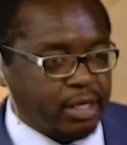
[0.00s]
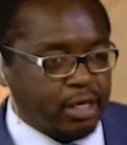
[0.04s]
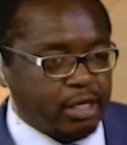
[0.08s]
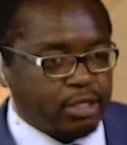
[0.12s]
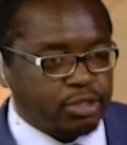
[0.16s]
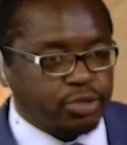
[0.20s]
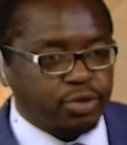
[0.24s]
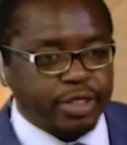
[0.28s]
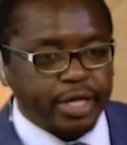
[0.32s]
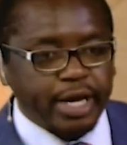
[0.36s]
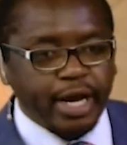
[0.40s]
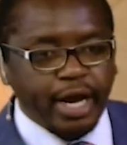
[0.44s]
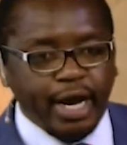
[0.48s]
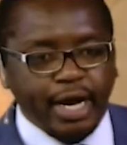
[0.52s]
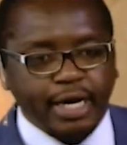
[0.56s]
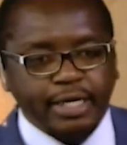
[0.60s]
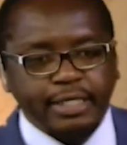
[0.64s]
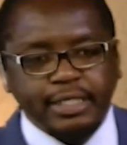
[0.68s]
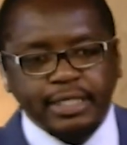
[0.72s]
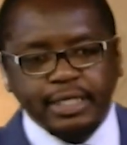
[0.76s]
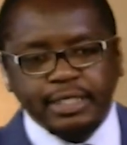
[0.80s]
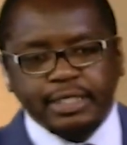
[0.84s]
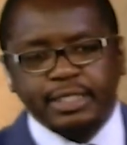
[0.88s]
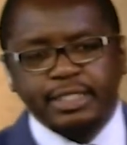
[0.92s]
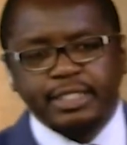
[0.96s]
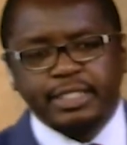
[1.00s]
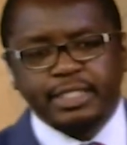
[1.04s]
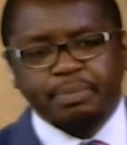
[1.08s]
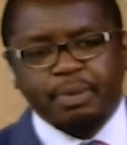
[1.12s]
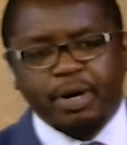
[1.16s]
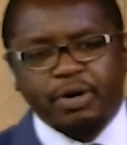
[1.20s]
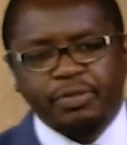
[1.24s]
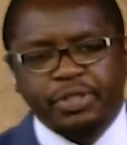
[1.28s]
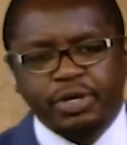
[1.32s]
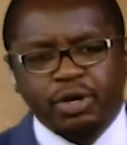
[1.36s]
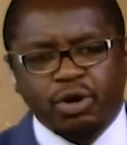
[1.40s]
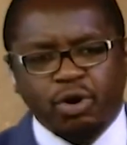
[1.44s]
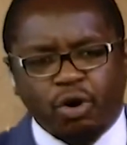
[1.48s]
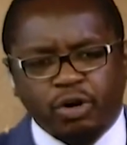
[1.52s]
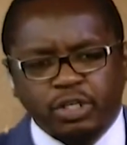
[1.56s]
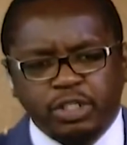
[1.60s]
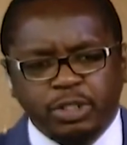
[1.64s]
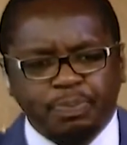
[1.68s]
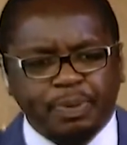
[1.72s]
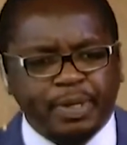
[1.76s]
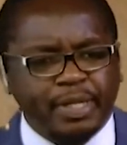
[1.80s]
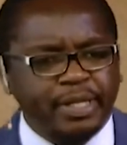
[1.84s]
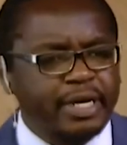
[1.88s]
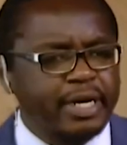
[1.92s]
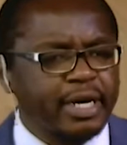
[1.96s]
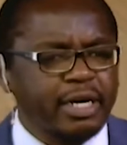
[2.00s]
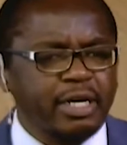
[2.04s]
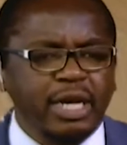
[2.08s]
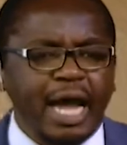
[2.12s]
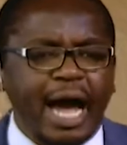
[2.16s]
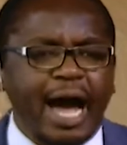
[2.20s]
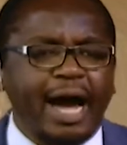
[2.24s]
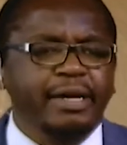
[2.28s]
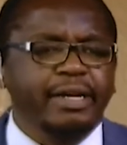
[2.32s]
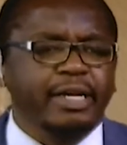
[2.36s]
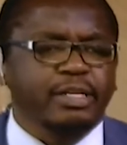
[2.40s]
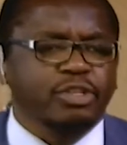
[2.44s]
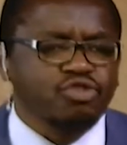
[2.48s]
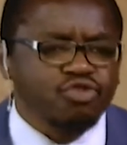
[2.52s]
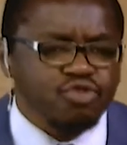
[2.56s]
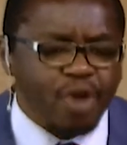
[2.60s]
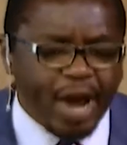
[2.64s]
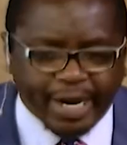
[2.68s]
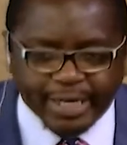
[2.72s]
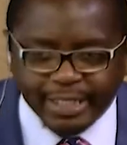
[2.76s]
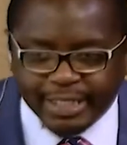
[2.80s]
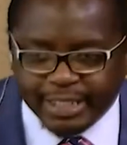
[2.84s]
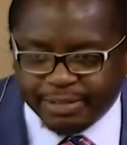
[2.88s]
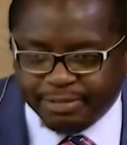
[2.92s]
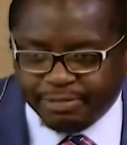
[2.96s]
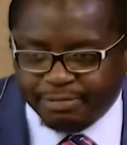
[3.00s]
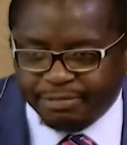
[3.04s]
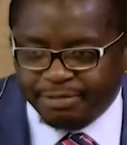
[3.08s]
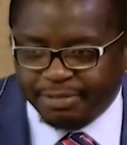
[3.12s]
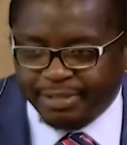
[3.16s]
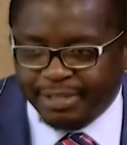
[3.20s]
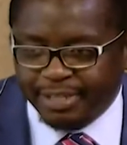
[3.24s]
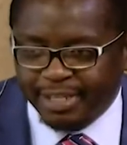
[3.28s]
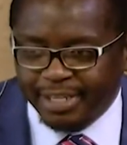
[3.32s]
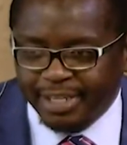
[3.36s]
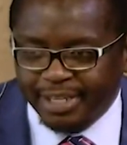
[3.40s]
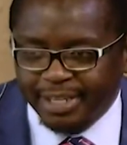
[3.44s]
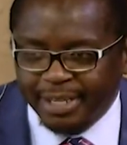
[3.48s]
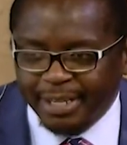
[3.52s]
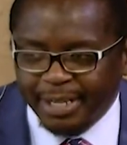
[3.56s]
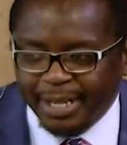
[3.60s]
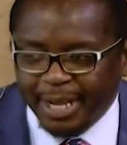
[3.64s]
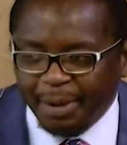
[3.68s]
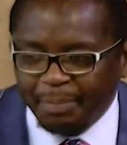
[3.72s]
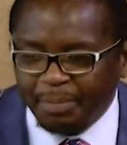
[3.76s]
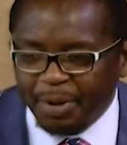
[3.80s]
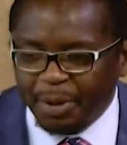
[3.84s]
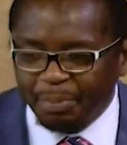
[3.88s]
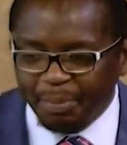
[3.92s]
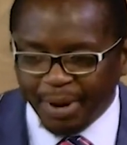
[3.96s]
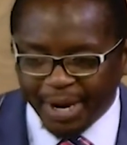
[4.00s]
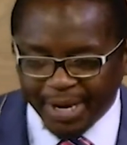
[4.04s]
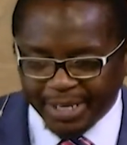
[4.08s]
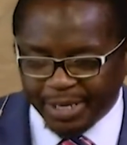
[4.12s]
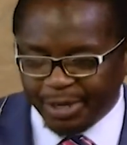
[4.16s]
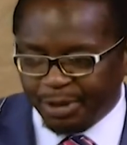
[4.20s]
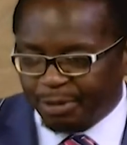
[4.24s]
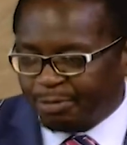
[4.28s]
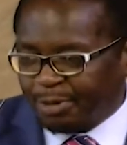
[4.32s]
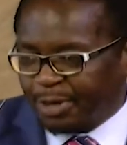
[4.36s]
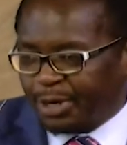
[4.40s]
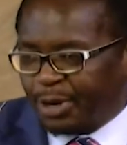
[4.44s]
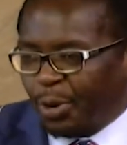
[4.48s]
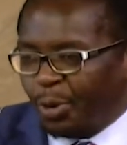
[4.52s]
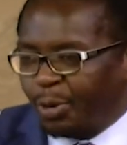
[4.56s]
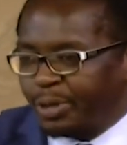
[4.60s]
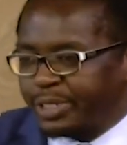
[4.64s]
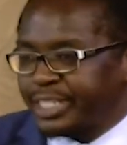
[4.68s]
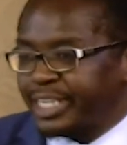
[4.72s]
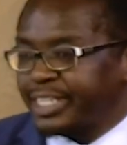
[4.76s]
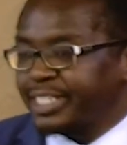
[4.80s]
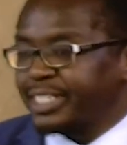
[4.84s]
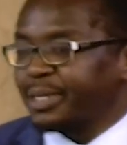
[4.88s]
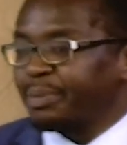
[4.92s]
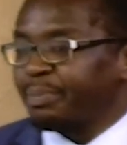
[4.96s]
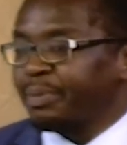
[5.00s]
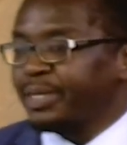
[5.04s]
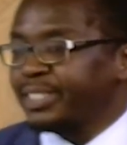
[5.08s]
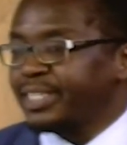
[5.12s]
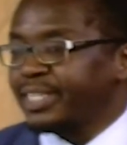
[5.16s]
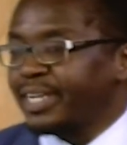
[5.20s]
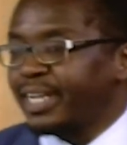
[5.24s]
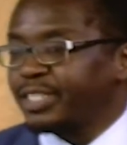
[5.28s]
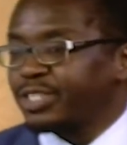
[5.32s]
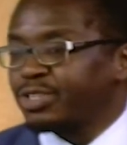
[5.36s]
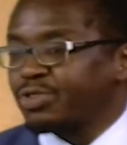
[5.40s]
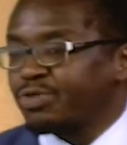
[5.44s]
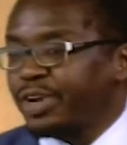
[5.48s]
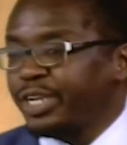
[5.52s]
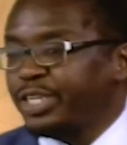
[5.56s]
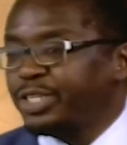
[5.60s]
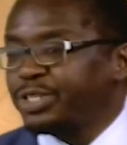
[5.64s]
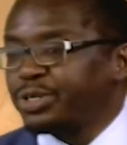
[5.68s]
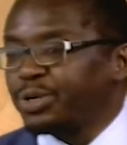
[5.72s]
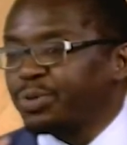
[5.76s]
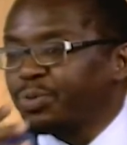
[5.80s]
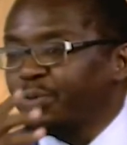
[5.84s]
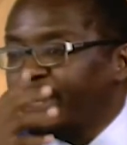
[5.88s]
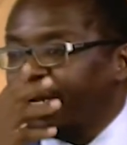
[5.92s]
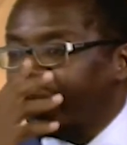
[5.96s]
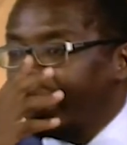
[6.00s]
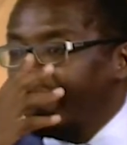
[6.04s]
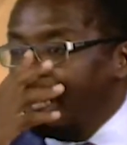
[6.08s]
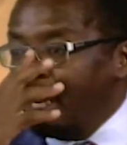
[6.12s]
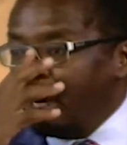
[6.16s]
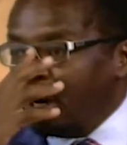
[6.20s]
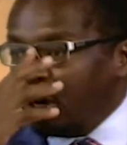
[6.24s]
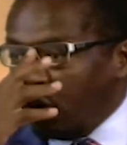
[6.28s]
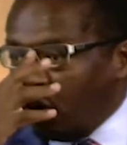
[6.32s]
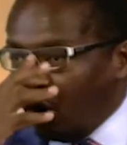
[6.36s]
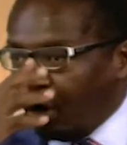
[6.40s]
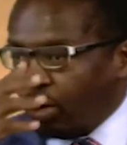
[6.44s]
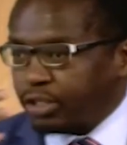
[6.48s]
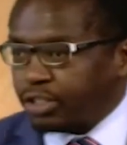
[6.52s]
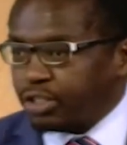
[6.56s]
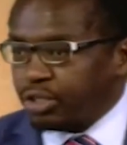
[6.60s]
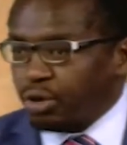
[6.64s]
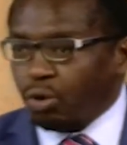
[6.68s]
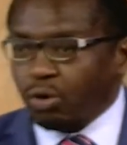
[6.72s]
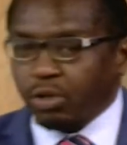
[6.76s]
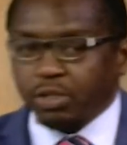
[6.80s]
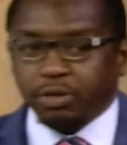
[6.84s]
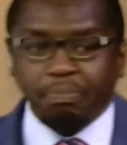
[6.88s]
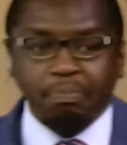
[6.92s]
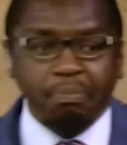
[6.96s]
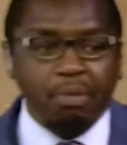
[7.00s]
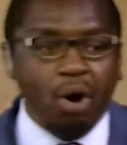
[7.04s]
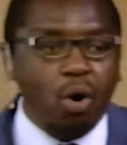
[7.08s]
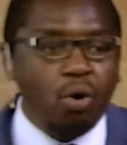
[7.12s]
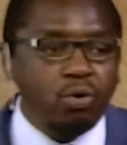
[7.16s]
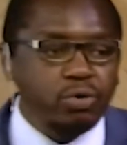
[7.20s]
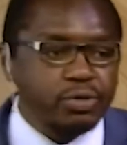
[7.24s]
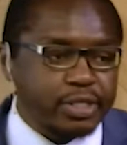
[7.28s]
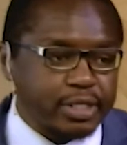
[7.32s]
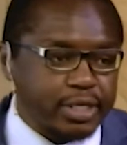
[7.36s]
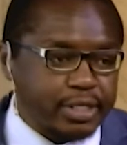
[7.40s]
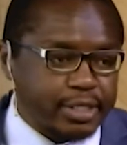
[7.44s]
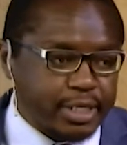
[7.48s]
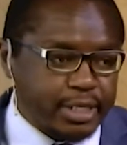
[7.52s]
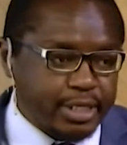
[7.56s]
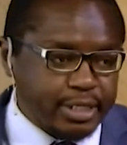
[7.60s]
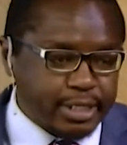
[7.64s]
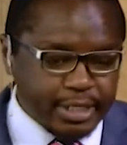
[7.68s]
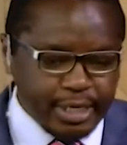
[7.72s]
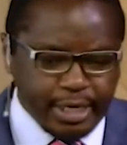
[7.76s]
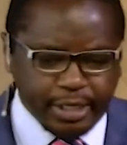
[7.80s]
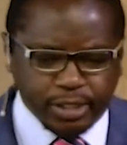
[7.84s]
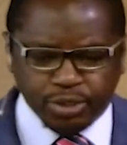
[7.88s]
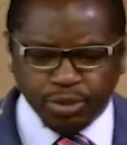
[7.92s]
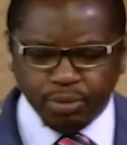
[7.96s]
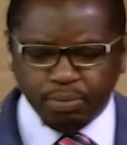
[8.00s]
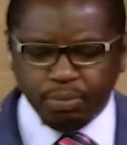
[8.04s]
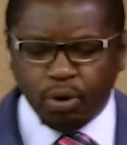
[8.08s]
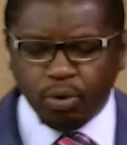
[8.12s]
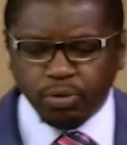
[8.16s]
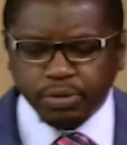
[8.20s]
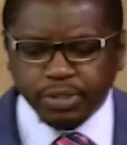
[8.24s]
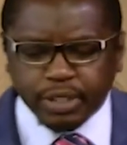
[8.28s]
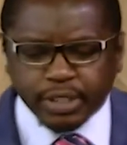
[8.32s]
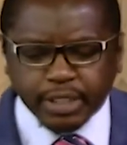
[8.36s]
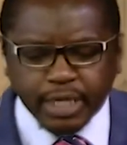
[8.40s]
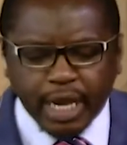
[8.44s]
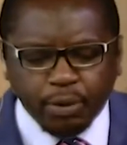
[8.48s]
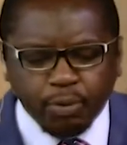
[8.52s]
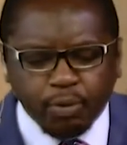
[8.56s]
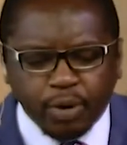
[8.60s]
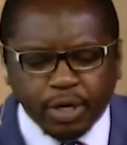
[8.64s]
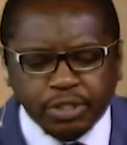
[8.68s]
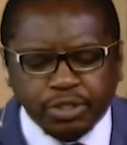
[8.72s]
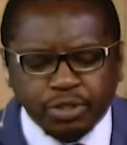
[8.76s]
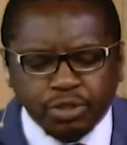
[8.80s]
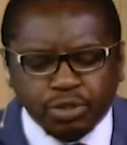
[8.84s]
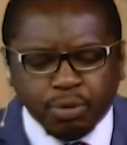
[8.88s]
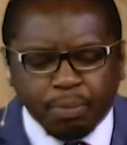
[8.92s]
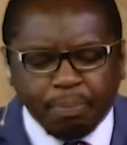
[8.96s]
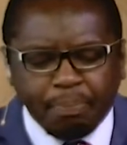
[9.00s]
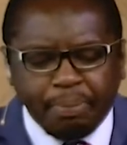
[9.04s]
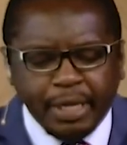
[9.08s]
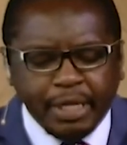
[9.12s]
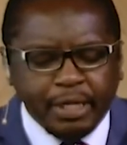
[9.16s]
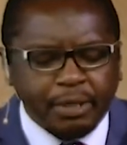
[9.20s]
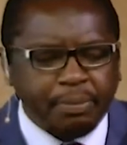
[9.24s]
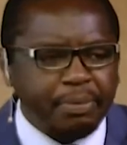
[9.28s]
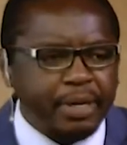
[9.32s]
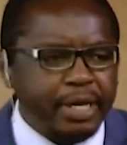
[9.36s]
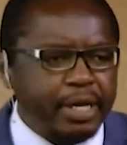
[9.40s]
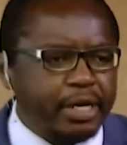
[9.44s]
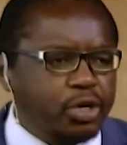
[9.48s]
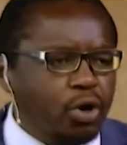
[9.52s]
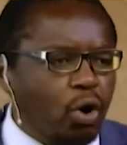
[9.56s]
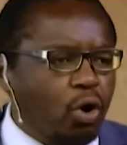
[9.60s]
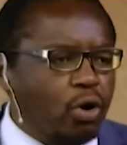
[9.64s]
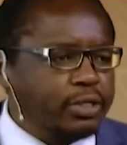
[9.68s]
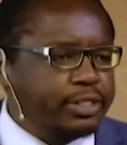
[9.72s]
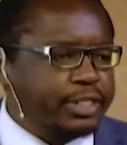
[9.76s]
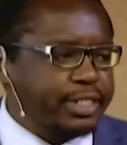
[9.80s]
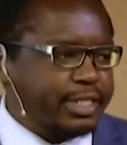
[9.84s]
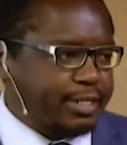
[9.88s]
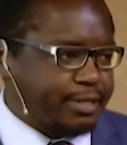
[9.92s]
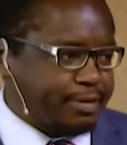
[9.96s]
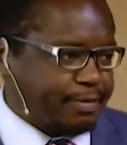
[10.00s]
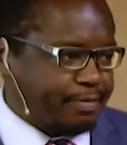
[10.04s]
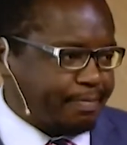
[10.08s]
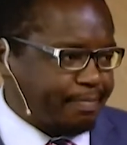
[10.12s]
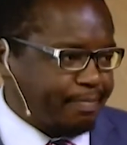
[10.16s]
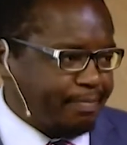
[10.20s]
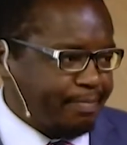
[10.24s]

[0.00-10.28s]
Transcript: So there are details about the gospel that are unattractive. I'm reminded of an Old Testament illustration where God told Moses, he said to Moses, I want you to build me an altar.